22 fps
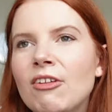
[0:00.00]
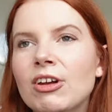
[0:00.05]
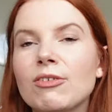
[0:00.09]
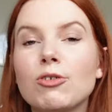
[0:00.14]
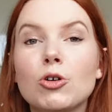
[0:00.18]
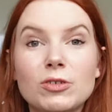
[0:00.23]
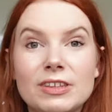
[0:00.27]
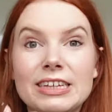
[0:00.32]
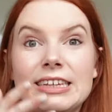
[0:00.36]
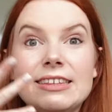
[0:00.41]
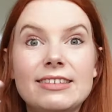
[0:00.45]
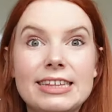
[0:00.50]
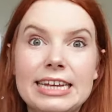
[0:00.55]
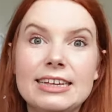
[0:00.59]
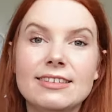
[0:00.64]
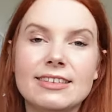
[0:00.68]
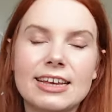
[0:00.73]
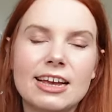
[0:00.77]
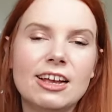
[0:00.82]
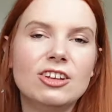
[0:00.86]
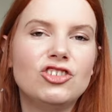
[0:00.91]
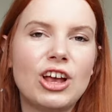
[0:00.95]
then of course he
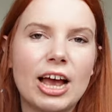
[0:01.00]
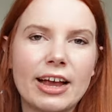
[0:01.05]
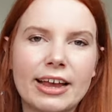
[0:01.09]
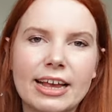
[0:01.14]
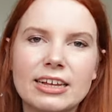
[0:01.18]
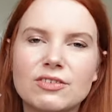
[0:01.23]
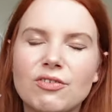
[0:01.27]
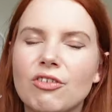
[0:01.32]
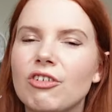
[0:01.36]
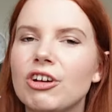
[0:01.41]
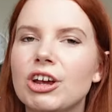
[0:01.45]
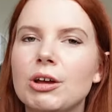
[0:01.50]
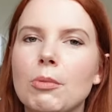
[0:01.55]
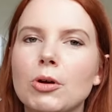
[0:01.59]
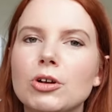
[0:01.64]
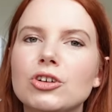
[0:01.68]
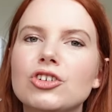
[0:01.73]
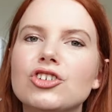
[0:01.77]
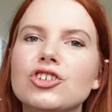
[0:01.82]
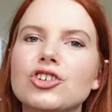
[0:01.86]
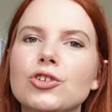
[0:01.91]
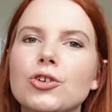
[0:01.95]
sees it, Jack gets very
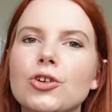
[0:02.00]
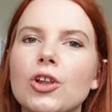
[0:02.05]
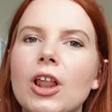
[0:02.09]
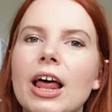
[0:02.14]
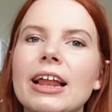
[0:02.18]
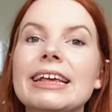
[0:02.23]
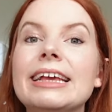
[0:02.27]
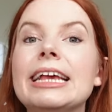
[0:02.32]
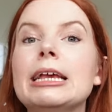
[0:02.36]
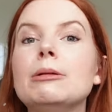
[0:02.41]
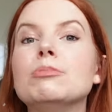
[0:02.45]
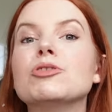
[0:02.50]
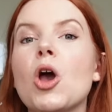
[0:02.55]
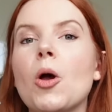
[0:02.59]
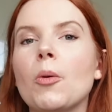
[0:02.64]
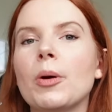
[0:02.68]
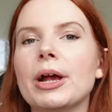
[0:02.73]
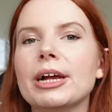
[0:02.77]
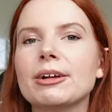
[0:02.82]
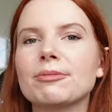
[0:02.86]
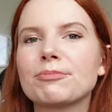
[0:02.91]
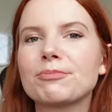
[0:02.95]
emotional, and he keeps
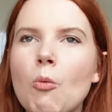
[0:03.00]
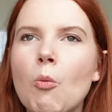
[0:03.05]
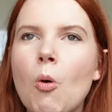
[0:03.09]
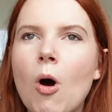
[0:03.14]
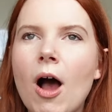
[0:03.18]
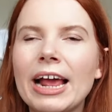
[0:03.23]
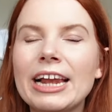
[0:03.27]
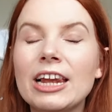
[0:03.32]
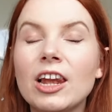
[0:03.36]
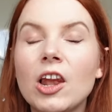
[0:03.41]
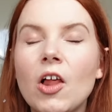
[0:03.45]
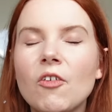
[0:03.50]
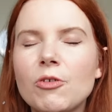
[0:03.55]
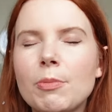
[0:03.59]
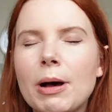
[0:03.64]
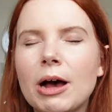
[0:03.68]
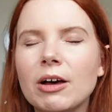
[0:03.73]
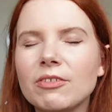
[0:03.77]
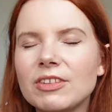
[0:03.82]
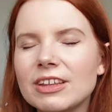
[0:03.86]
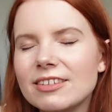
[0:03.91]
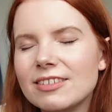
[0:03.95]
going. What I love
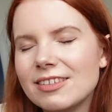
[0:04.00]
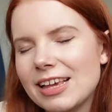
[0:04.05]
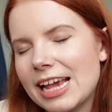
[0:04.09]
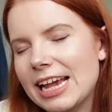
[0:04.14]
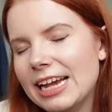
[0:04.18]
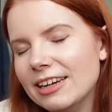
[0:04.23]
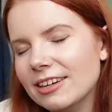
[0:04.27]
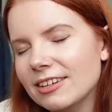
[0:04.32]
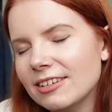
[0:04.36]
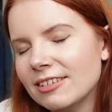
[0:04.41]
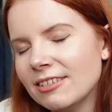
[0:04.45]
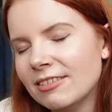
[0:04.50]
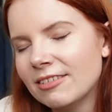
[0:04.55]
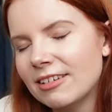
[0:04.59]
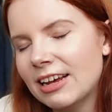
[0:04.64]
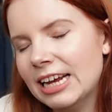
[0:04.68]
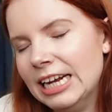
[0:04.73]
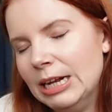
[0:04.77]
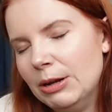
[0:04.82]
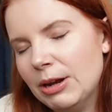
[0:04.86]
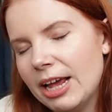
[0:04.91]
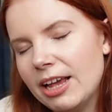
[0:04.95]
about this scene,
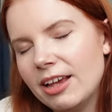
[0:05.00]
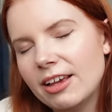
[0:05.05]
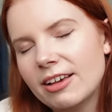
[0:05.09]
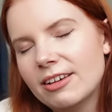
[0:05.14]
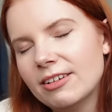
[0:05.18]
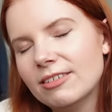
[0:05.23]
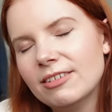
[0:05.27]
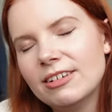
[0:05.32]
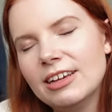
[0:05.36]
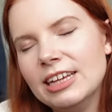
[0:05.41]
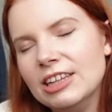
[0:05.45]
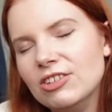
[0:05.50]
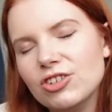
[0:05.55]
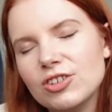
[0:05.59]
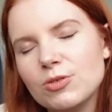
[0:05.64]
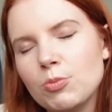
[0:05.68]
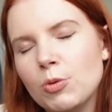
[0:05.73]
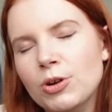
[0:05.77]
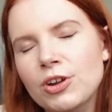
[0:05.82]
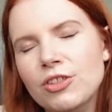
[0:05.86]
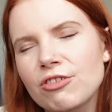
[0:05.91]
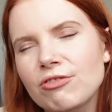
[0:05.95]
and like, it's
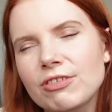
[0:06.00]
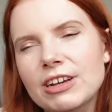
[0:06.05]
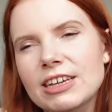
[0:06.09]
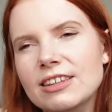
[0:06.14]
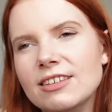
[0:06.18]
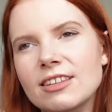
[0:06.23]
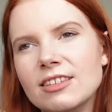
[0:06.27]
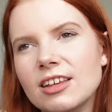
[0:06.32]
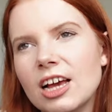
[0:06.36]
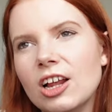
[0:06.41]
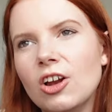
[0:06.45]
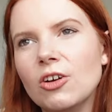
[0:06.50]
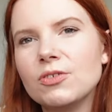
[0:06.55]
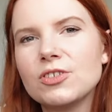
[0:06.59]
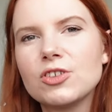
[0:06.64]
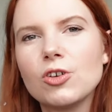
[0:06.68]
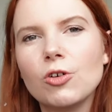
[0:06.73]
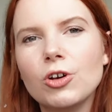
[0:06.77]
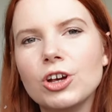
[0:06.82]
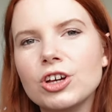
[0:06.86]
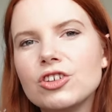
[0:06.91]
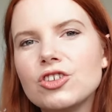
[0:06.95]
just one of the reasons I love
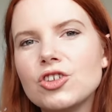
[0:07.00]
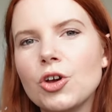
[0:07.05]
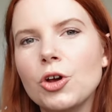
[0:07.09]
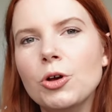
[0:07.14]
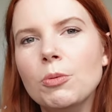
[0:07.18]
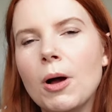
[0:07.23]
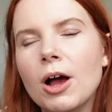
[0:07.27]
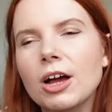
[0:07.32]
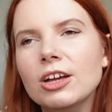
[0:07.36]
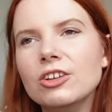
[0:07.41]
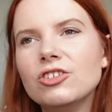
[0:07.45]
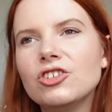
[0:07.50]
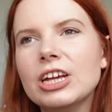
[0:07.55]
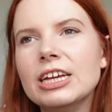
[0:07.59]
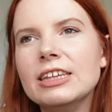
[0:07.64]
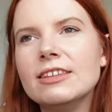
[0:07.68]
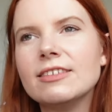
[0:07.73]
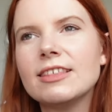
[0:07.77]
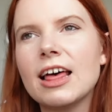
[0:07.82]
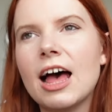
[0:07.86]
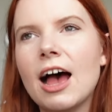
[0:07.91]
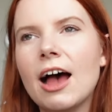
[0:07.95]
Sawyer so much,
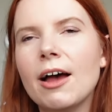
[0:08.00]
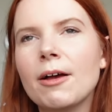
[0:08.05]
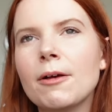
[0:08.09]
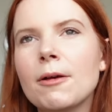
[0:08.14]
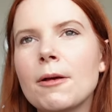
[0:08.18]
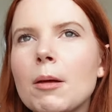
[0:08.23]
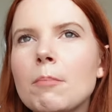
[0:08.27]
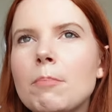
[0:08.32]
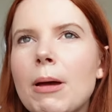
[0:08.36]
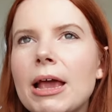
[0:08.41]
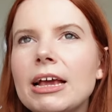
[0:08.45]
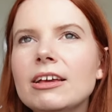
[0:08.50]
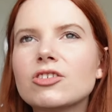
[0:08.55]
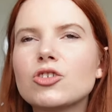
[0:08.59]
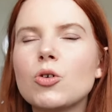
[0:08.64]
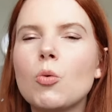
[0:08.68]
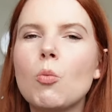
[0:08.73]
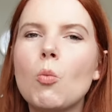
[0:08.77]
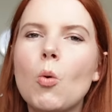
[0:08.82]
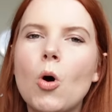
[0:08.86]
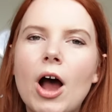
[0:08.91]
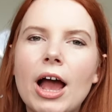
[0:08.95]
is that based
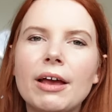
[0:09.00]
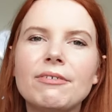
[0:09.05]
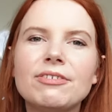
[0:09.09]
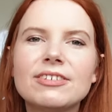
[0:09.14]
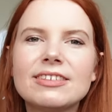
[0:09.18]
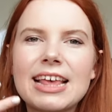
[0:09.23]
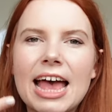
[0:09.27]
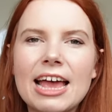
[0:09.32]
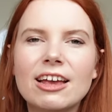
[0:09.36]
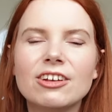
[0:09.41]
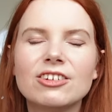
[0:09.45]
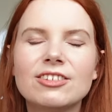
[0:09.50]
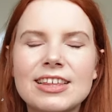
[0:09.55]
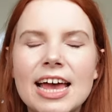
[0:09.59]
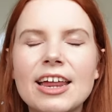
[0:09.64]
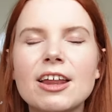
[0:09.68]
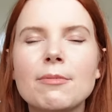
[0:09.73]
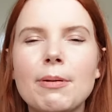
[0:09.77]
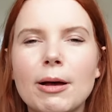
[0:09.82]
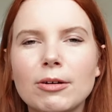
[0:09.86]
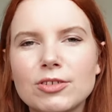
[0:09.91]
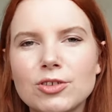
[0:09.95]
on what I've said
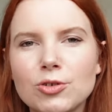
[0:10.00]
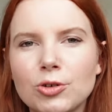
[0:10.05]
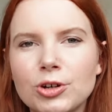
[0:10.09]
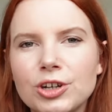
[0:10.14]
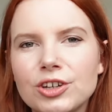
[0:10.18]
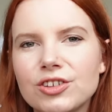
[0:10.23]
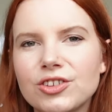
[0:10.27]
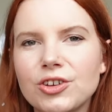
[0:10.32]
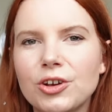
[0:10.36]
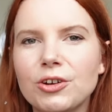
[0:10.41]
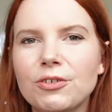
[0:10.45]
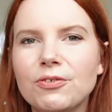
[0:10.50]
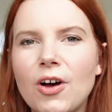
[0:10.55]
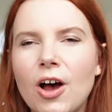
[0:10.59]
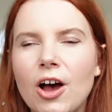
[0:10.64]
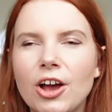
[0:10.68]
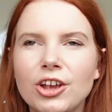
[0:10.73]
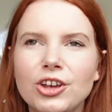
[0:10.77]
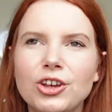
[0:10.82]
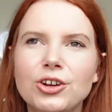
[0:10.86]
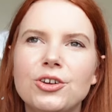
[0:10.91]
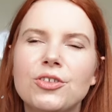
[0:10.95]
about Sawyer so
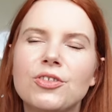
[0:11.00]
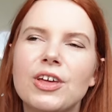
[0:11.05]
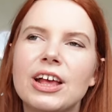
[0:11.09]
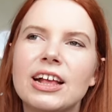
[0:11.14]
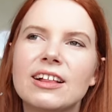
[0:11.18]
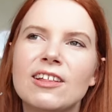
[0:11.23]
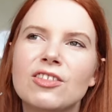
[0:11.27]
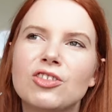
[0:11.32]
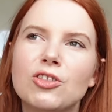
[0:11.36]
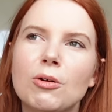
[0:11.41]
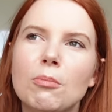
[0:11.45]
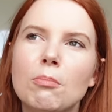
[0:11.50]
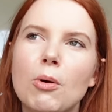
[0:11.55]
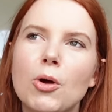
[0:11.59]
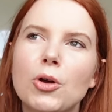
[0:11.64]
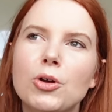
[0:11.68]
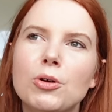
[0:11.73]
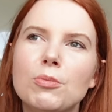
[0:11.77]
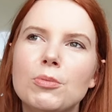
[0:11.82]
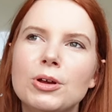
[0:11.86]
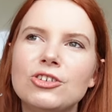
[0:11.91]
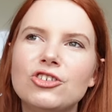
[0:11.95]
far, you'd think that the
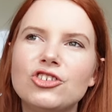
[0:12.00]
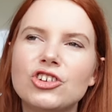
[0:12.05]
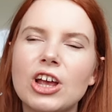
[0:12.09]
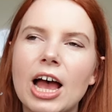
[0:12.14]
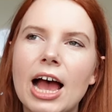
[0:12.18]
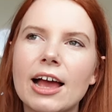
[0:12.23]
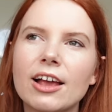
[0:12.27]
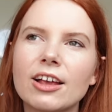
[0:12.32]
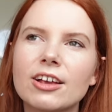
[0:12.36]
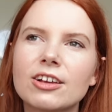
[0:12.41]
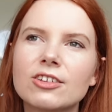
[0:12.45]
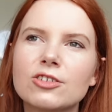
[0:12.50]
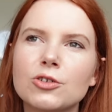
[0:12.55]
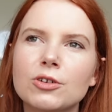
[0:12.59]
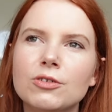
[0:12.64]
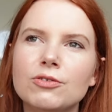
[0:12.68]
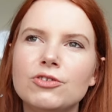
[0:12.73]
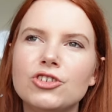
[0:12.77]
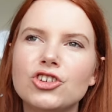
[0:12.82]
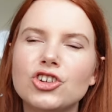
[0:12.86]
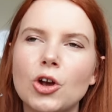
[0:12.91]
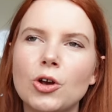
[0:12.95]
moment Jack sort
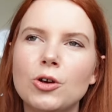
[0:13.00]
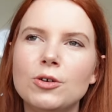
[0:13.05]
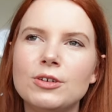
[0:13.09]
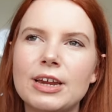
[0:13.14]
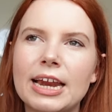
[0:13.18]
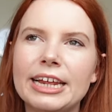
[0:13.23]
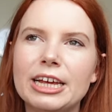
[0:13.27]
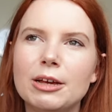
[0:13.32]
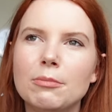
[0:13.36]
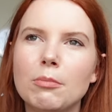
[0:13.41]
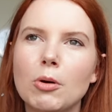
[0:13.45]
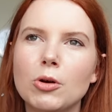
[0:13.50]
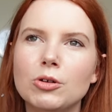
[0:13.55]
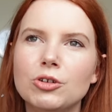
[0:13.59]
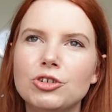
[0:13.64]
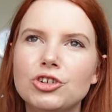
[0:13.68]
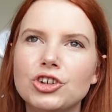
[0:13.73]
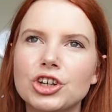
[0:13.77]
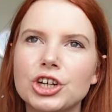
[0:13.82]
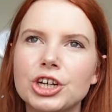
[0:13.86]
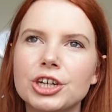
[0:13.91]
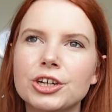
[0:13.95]
of showed any
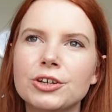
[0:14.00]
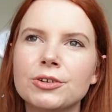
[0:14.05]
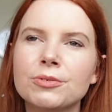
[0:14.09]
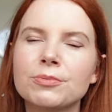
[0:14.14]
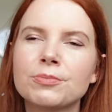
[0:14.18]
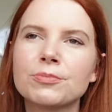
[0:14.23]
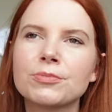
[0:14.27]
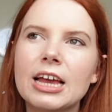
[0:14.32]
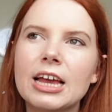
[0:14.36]
emotion,